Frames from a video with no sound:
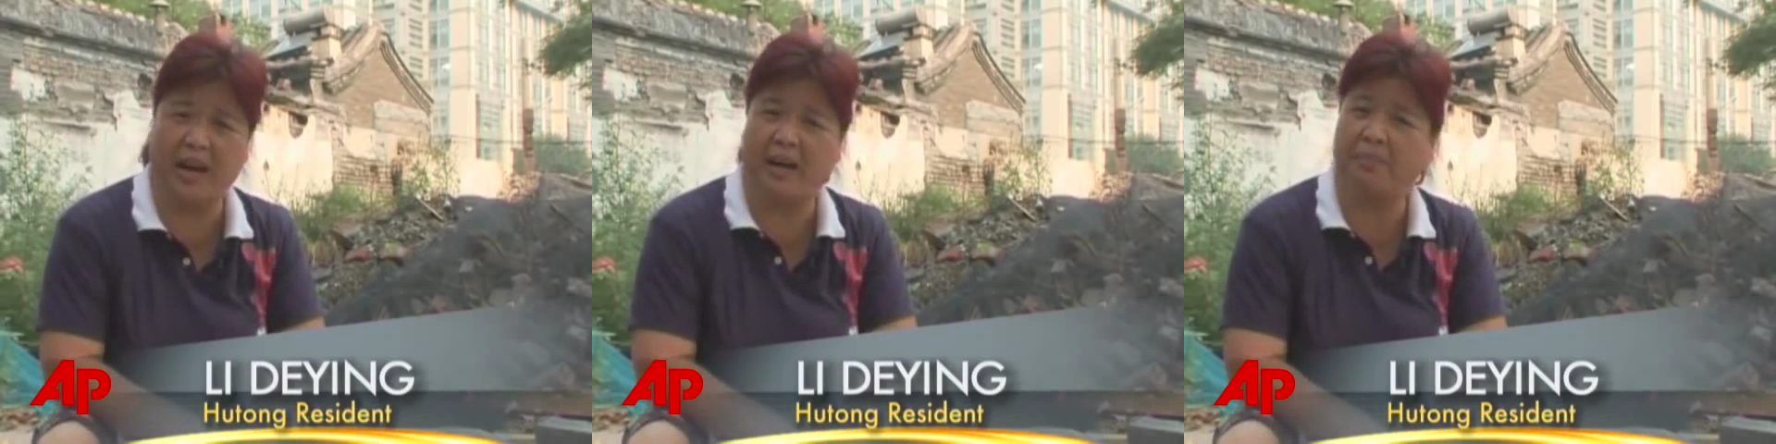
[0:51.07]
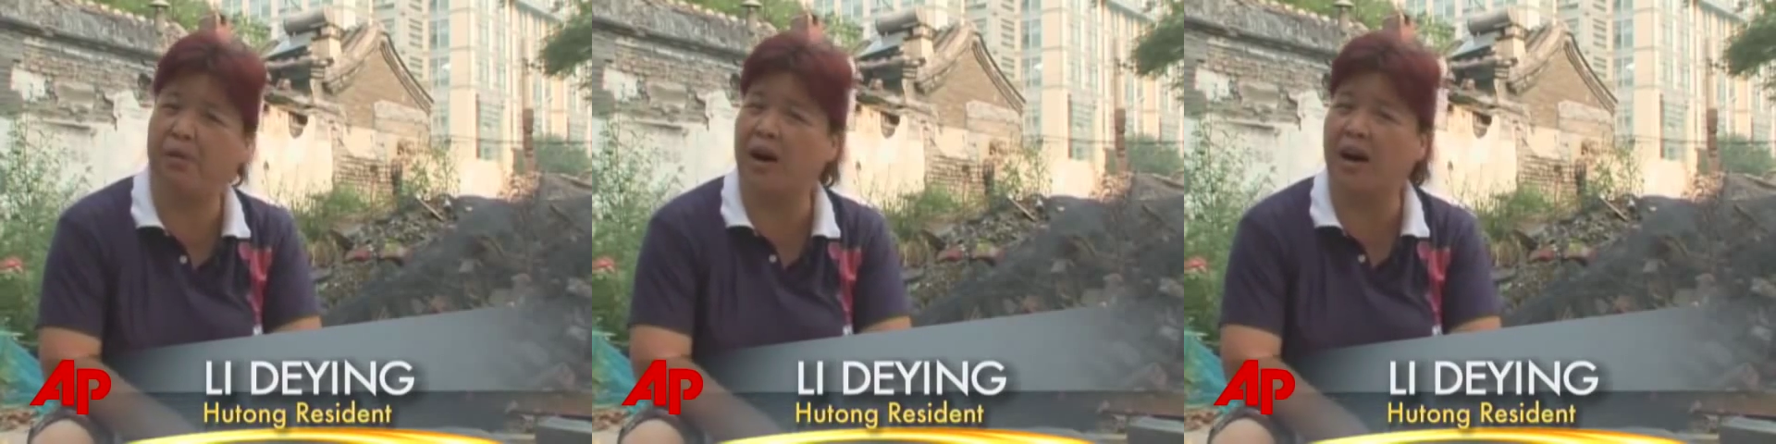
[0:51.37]
She
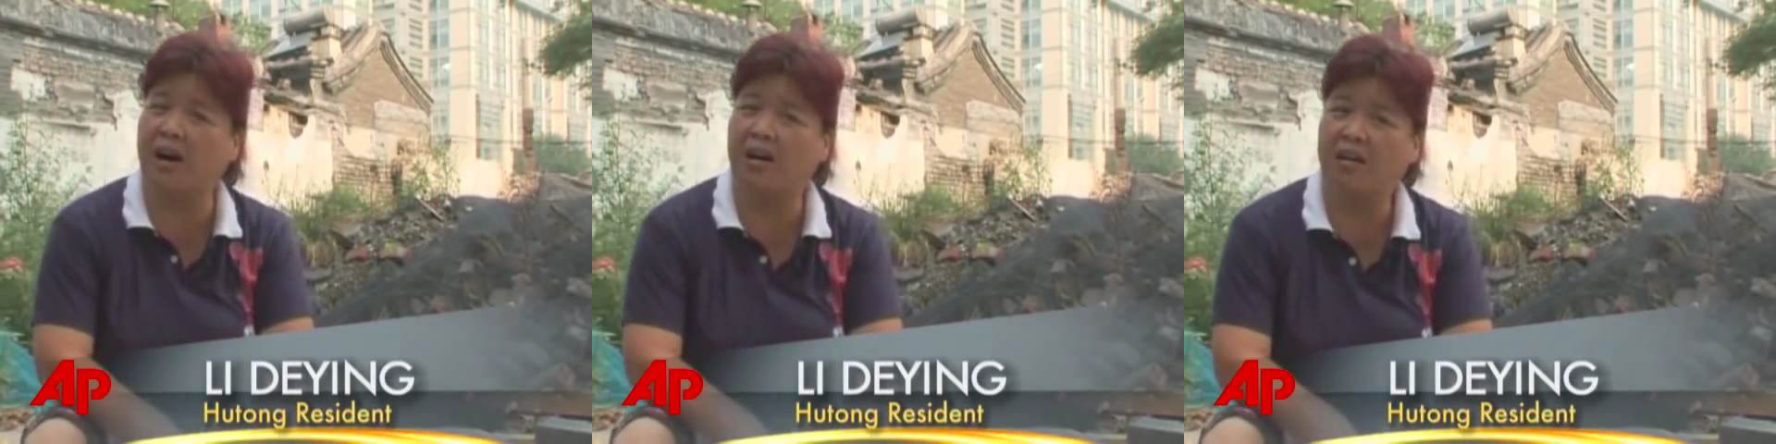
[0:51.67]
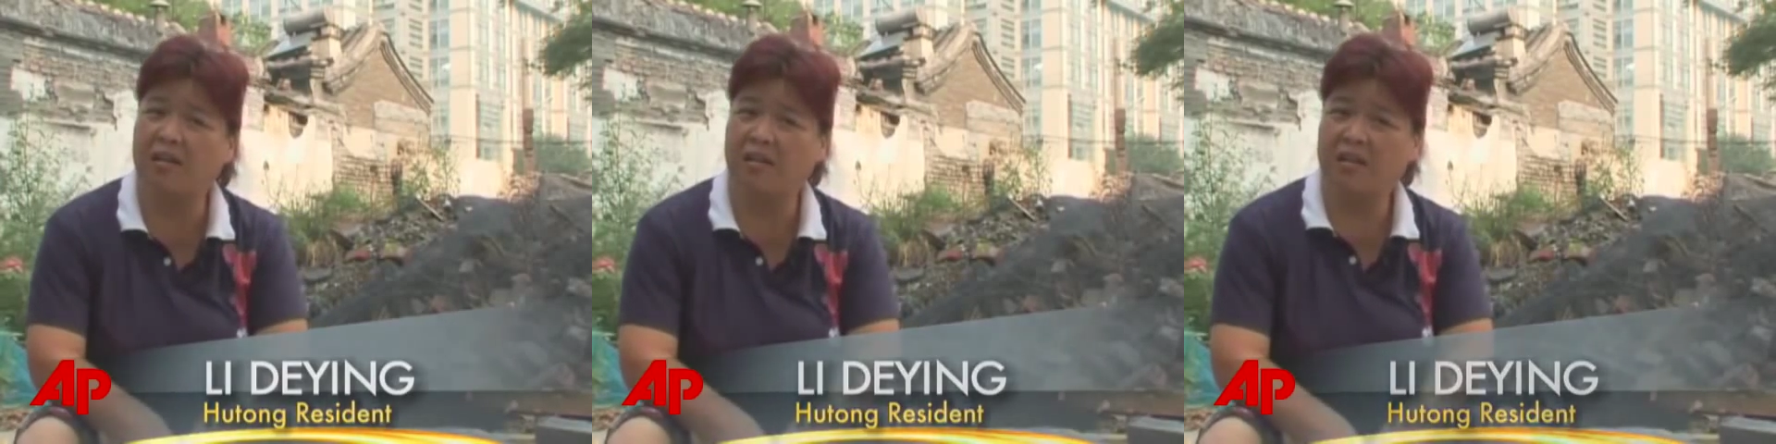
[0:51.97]
says the
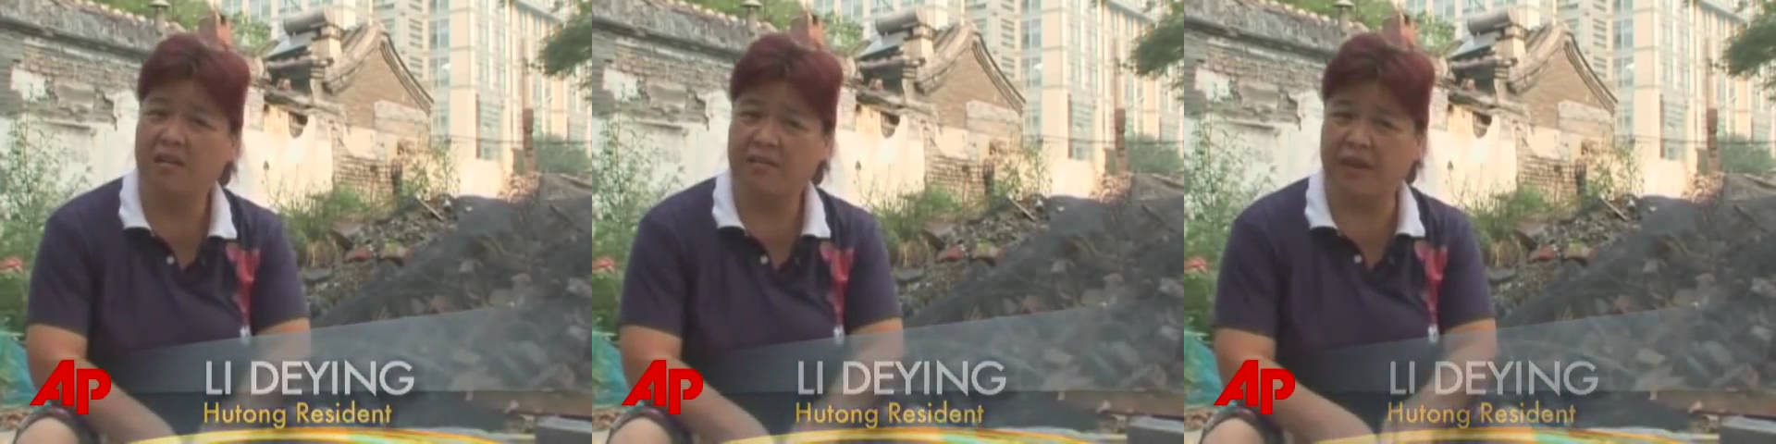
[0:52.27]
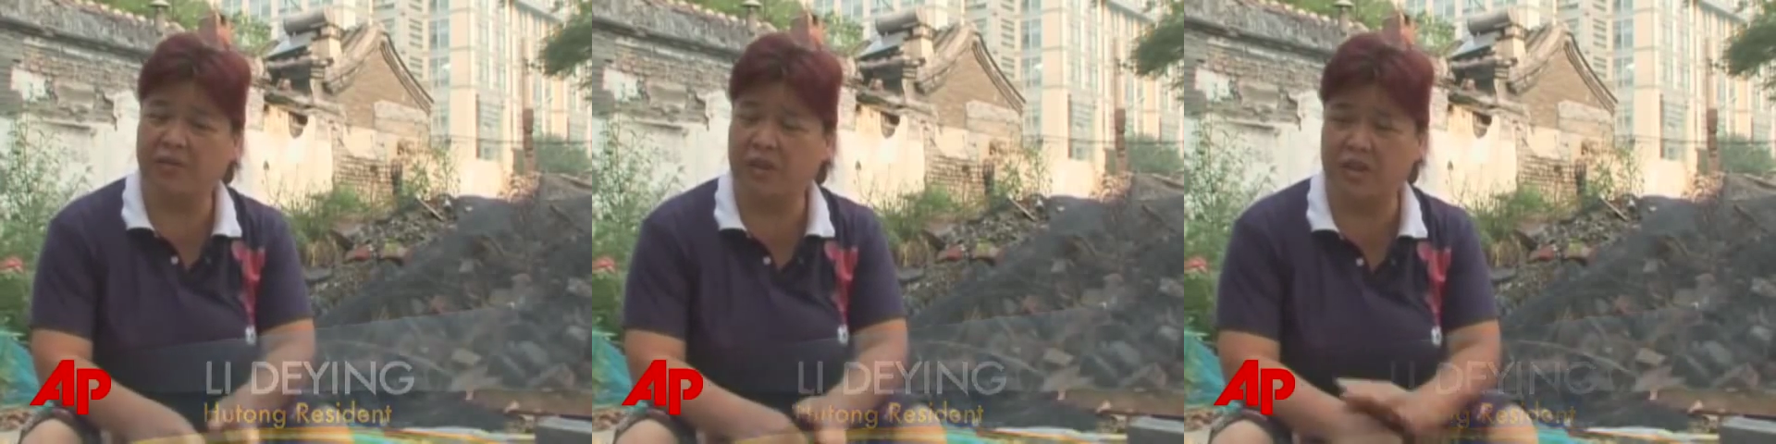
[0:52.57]
demolition
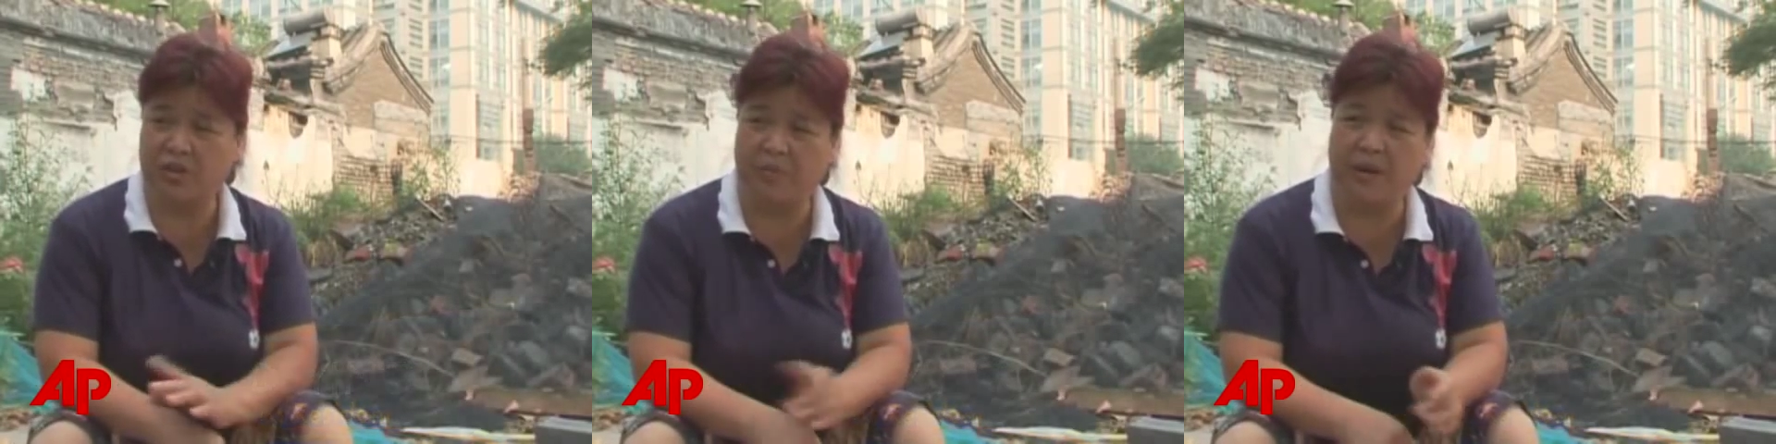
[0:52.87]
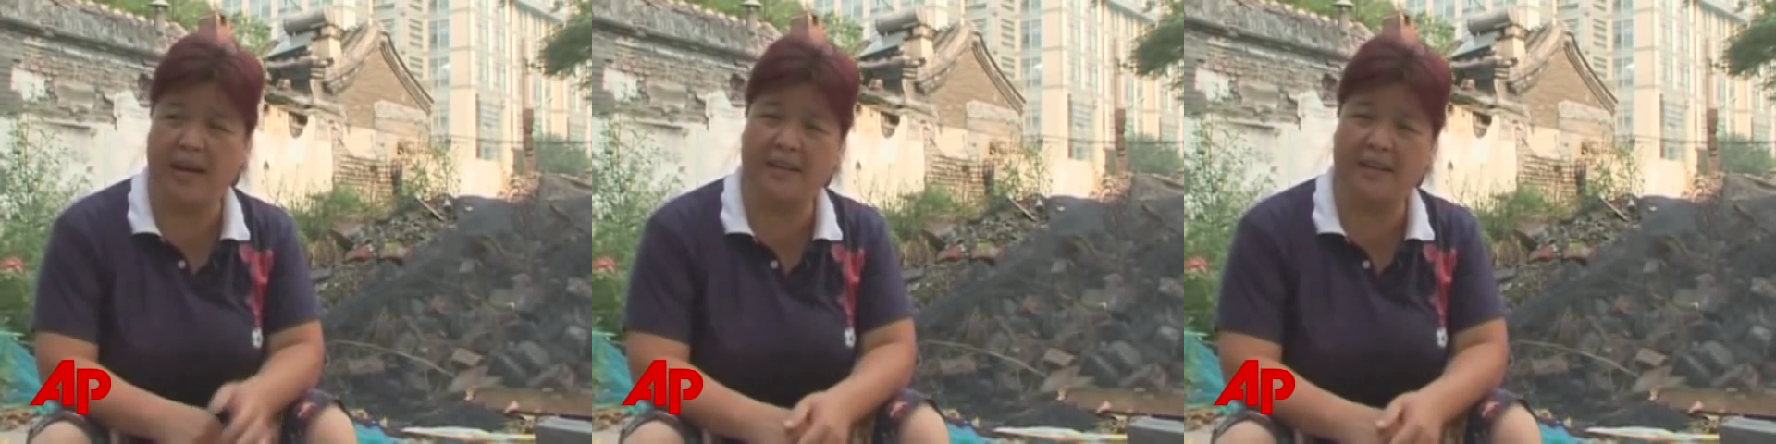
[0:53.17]
work in her neighborhood